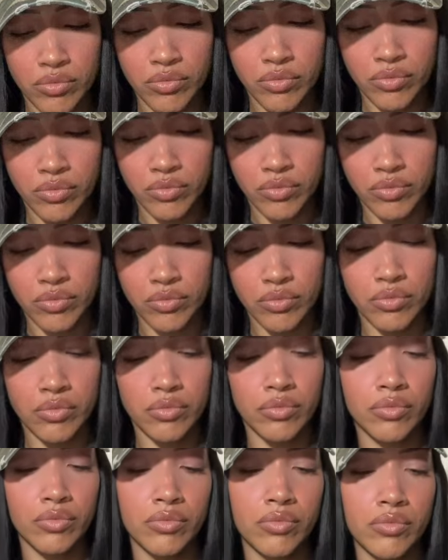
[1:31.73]

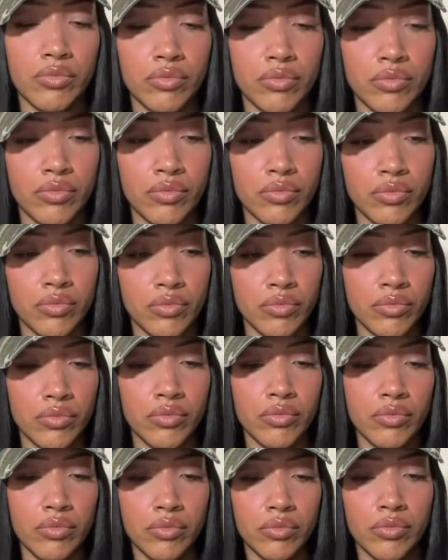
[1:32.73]

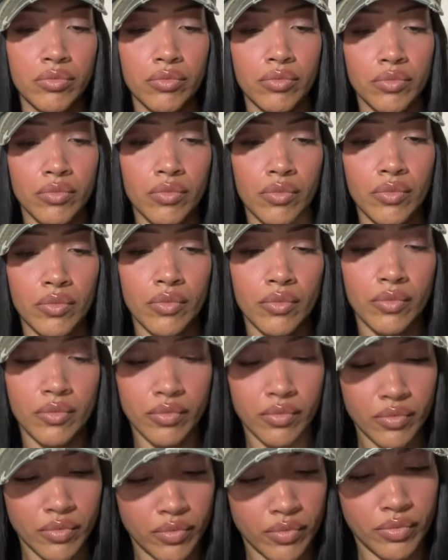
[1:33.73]

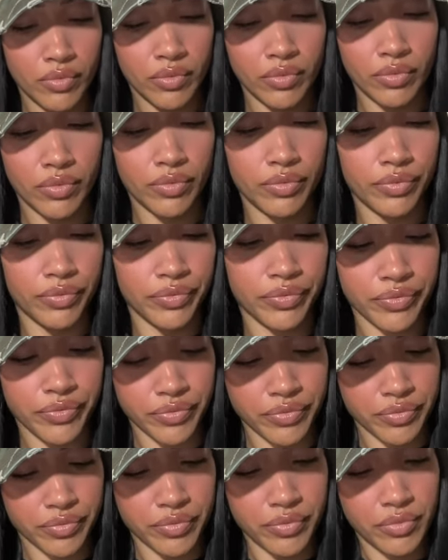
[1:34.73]

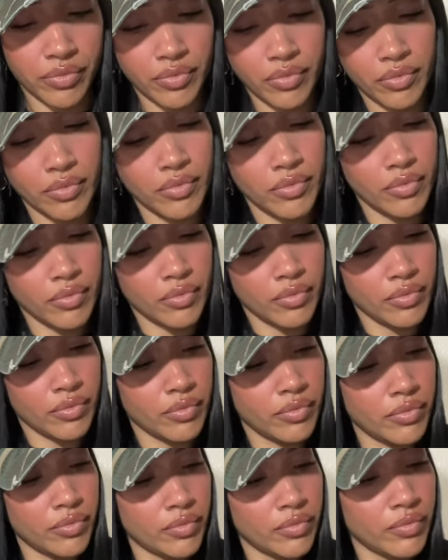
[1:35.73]

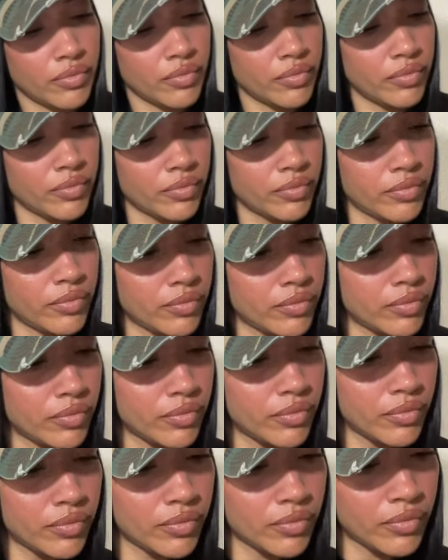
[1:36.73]

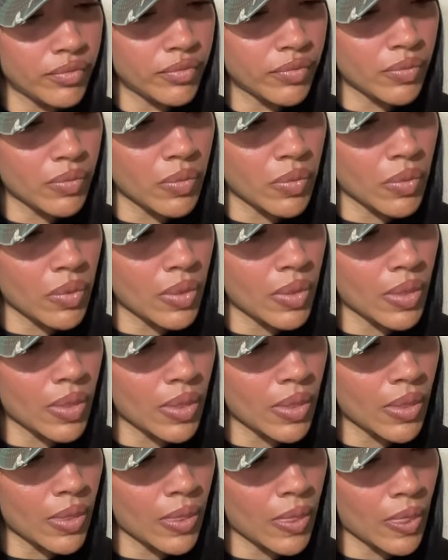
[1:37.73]

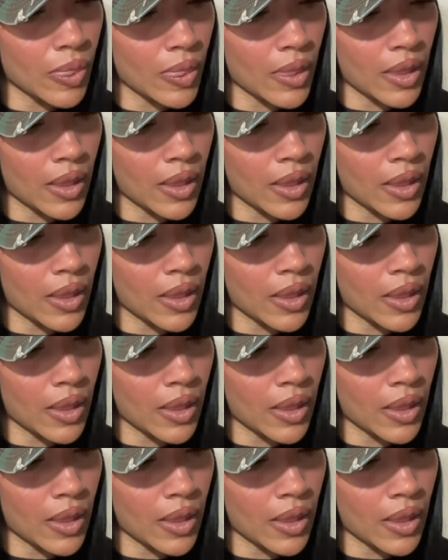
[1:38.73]
(no one is talking)